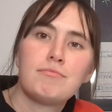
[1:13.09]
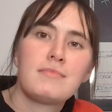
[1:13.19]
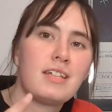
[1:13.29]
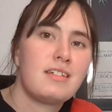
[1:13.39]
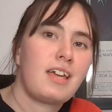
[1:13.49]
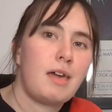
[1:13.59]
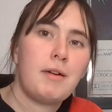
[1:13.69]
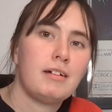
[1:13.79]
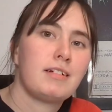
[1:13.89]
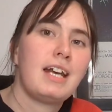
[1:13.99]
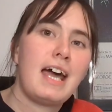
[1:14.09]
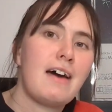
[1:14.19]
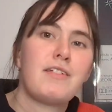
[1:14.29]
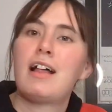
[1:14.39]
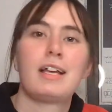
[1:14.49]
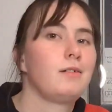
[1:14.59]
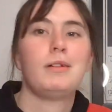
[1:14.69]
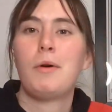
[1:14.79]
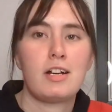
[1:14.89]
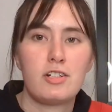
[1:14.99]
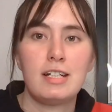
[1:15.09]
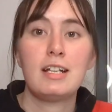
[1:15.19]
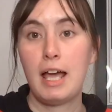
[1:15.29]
since it came out, and I have not like rewatched it.